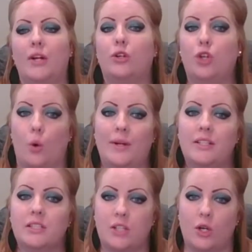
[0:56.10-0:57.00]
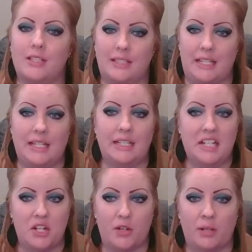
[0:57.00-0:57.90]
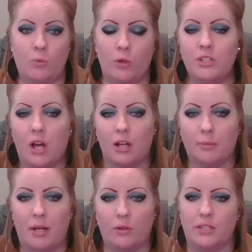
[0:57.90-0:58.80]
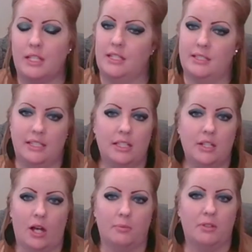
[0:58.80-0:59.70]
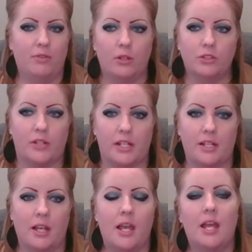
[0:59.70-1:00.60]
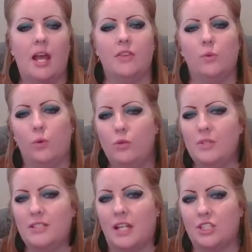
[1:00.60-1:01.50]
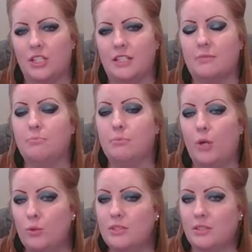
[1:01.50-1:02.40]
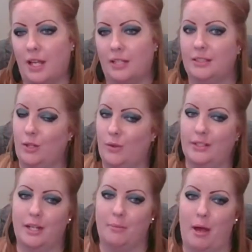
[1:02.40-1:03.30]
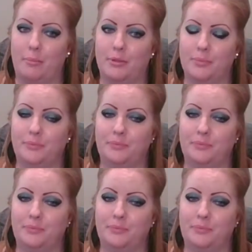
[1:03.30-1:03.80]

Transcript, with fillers: we are going to start seeing and hearing more talk about is the economy faltering? And the word recession is most likely going to come up.